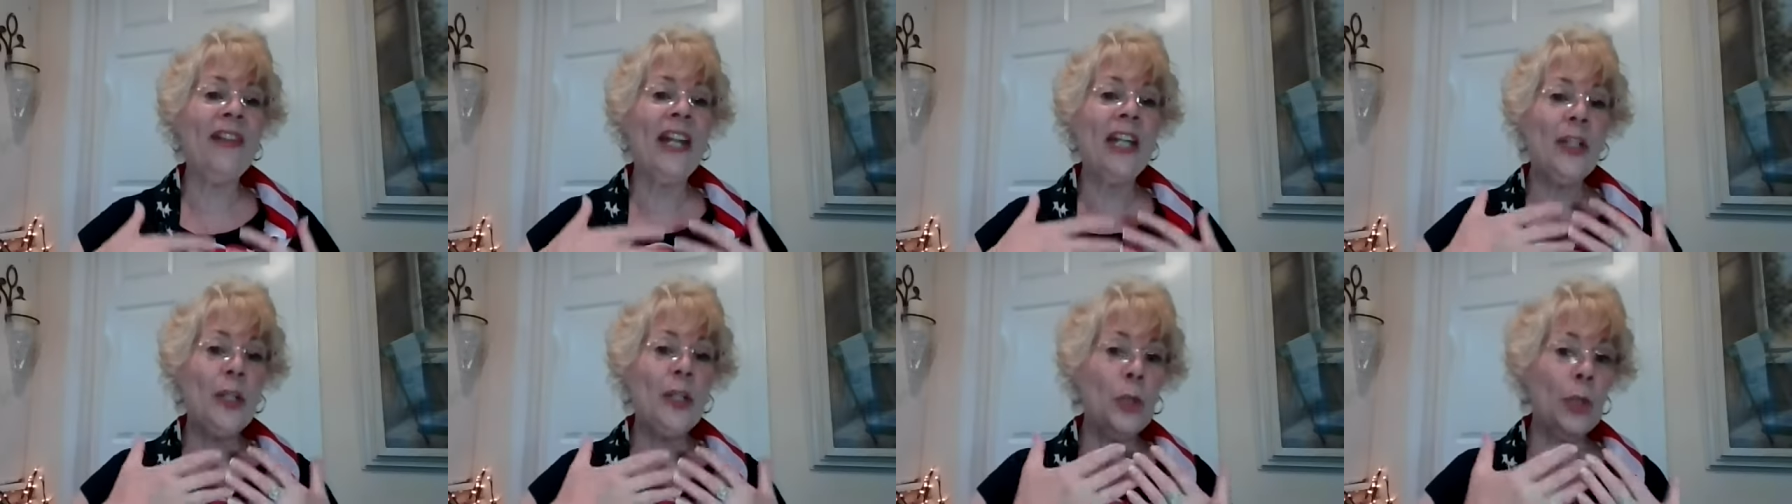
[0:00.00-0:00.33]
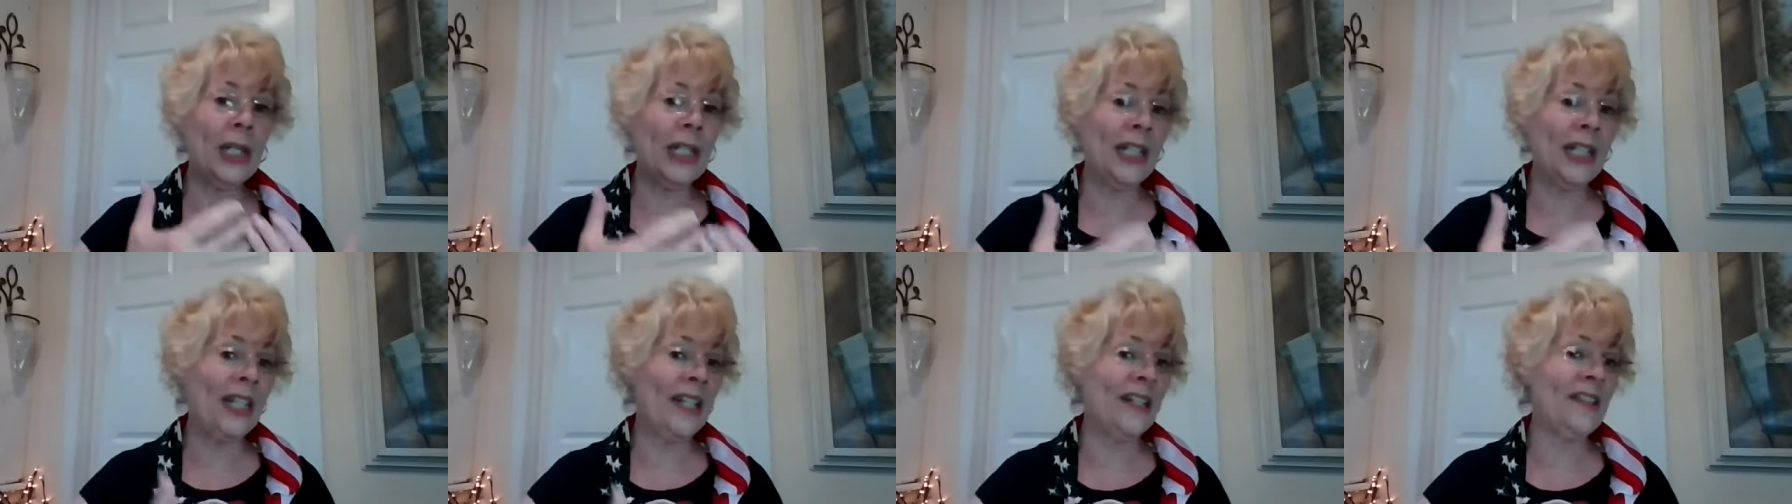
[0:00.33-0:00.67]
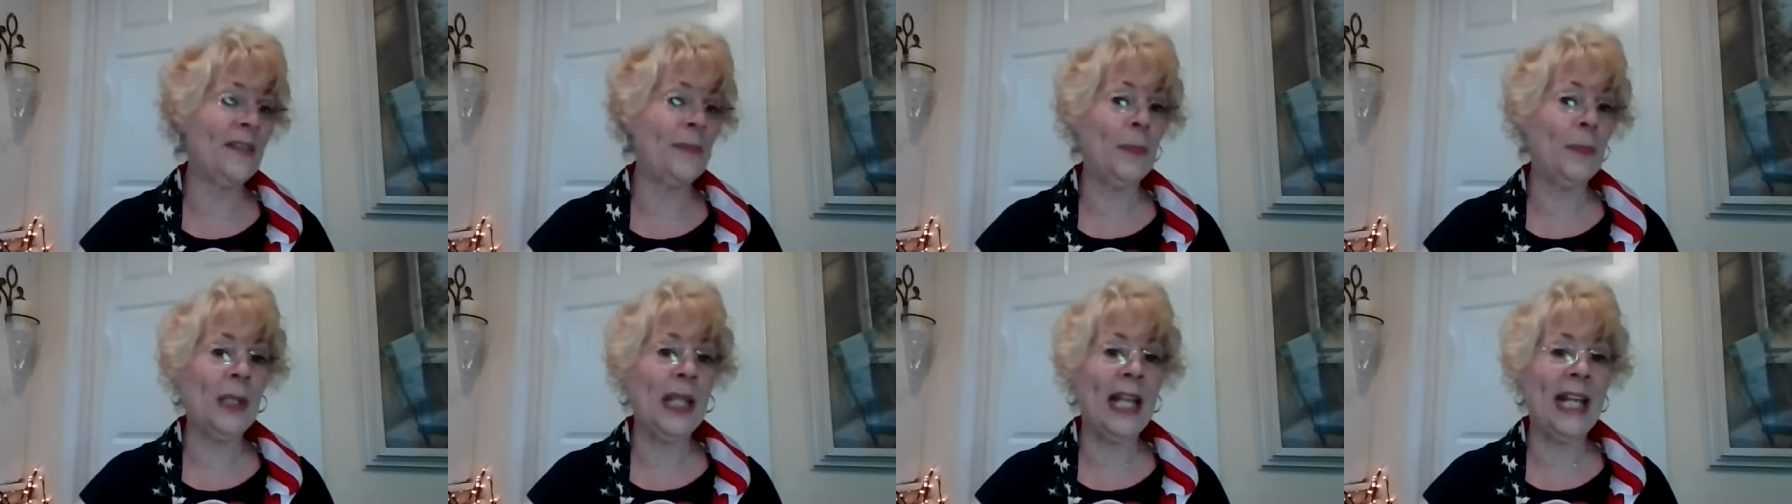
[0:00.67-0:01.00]
that you can
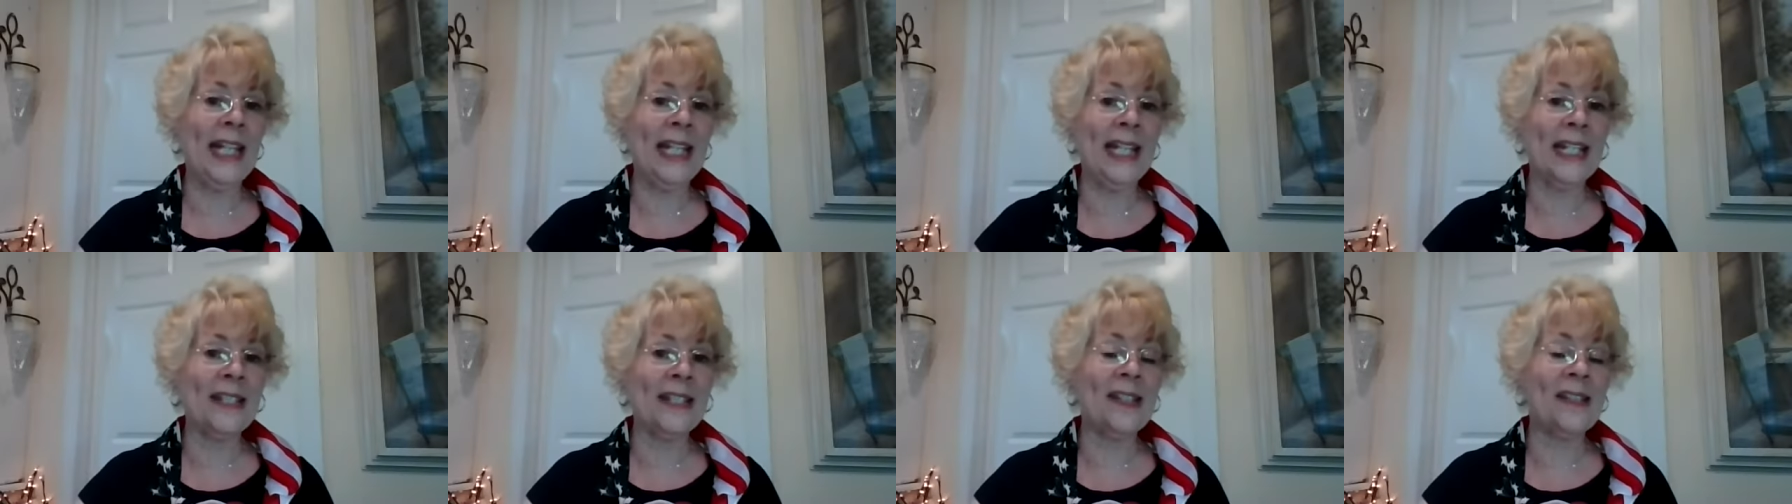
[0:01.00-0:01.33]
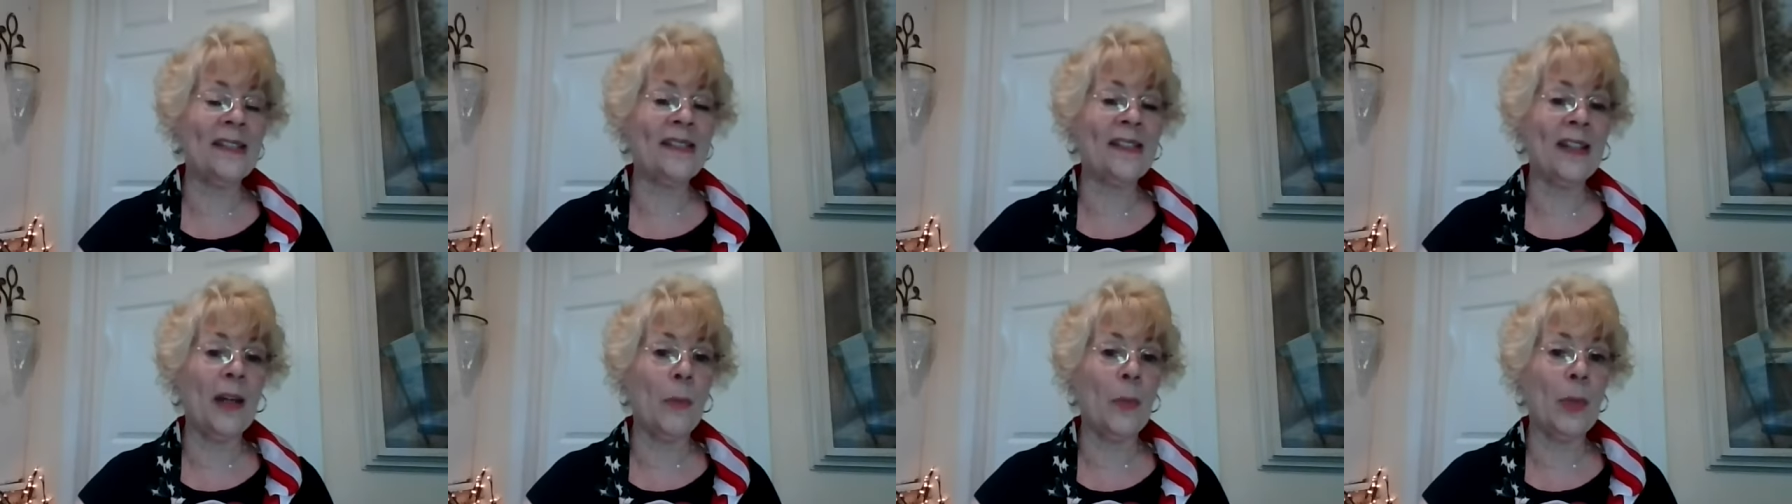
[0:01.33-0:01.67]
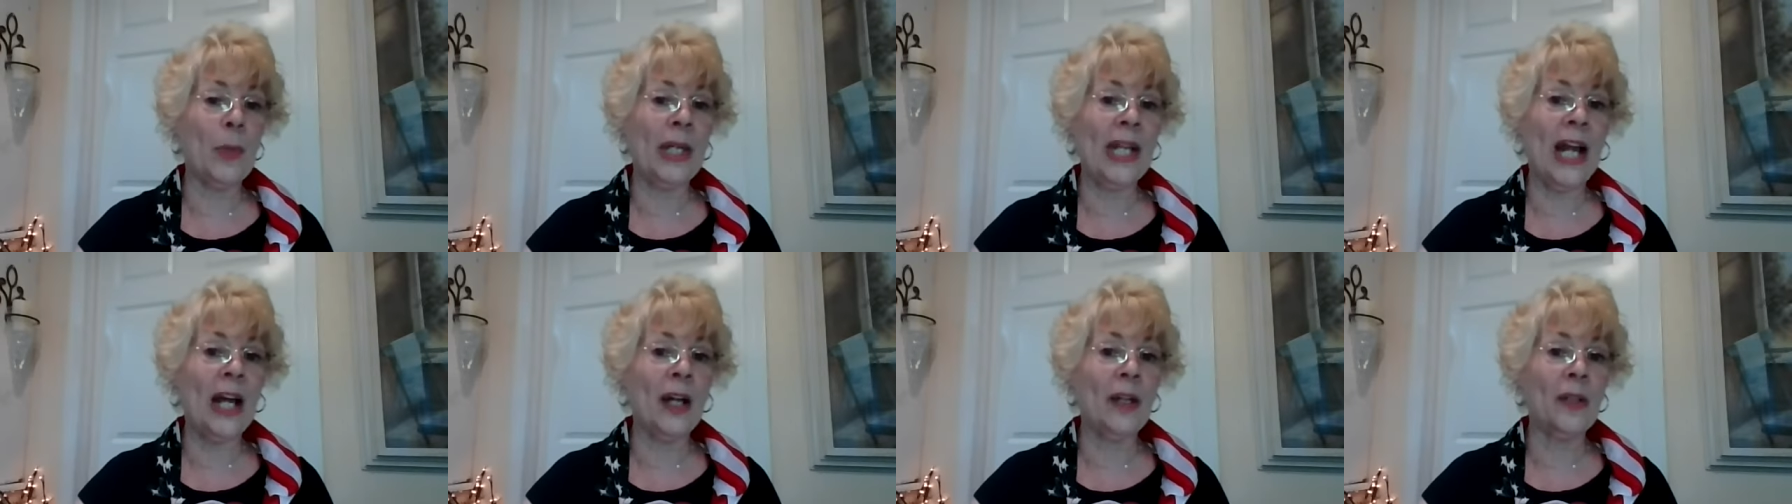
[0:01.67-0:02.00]
explain it to
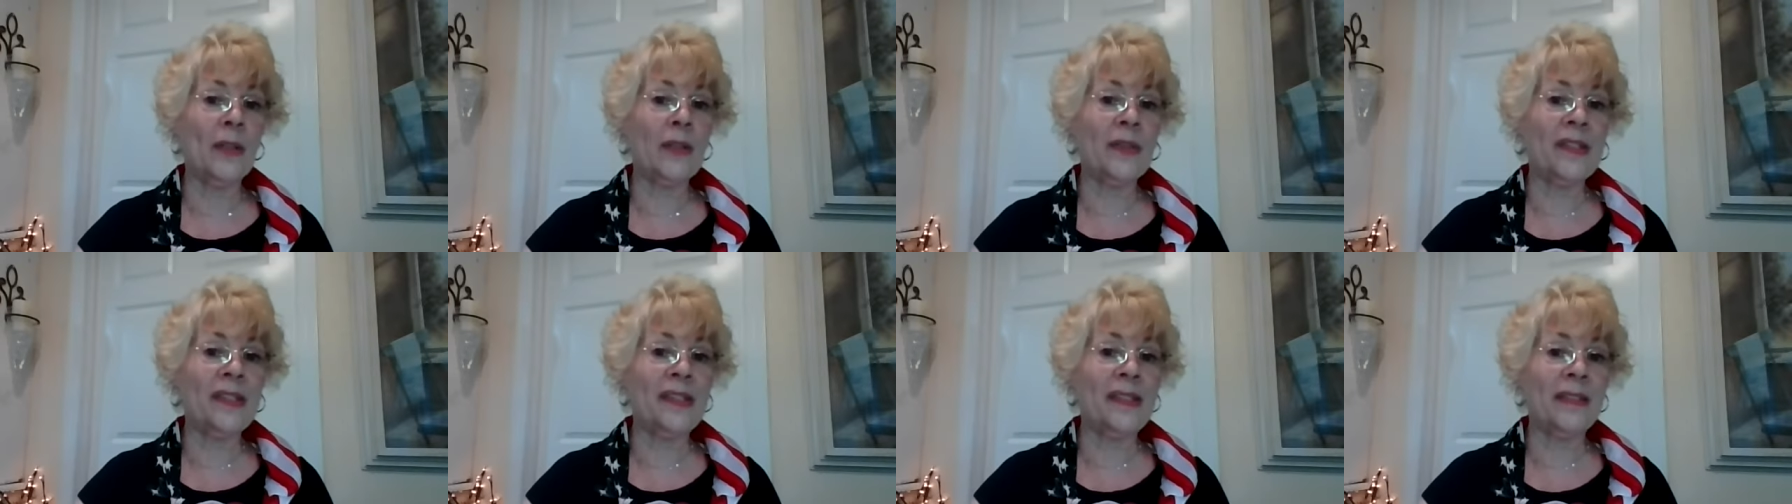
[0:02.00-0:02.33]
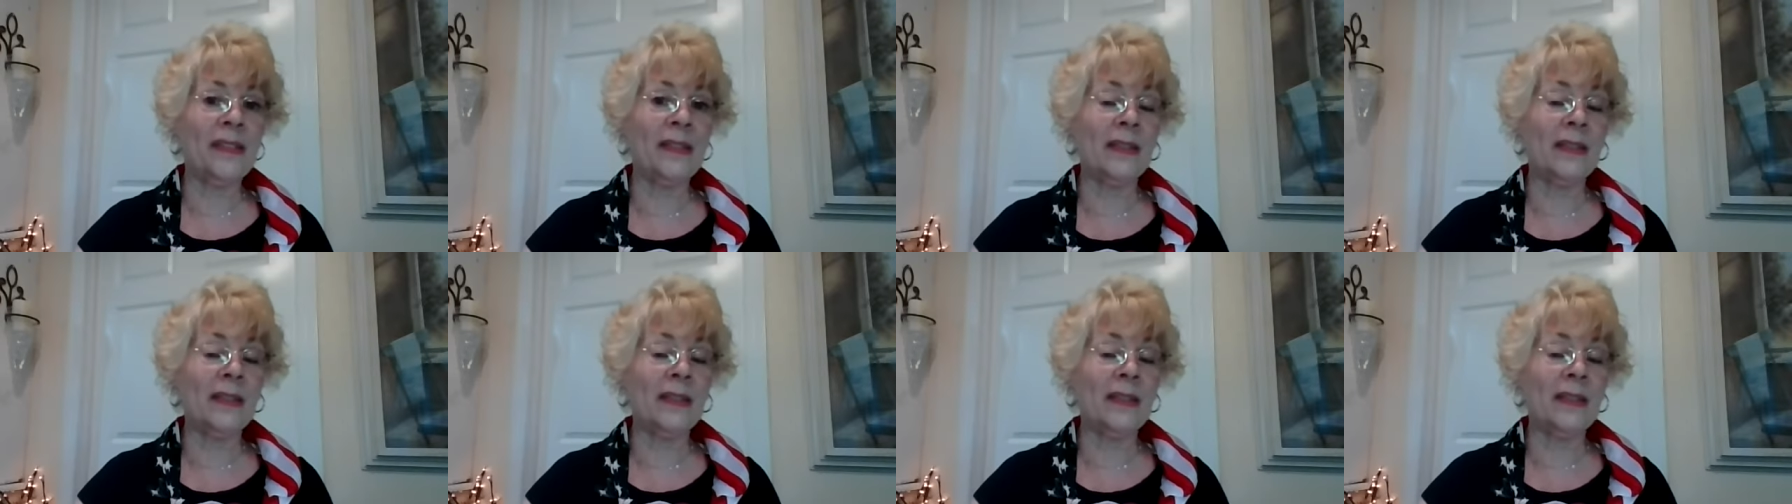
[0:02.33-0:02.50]
someone else?